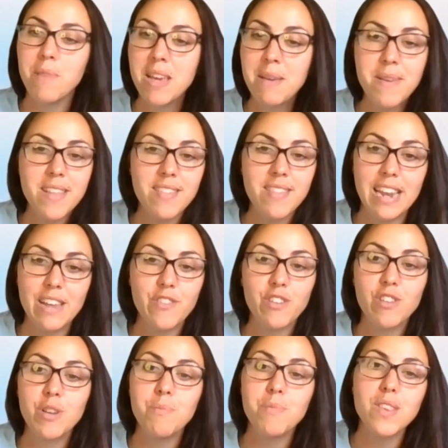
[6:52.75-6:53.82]
maybe in the living
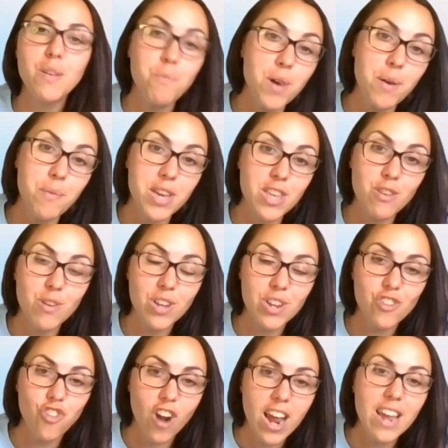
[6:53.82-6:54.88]
room, somewhere where you
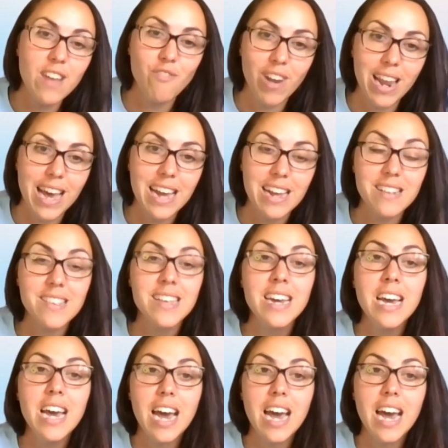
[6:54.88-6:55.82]
can try and relax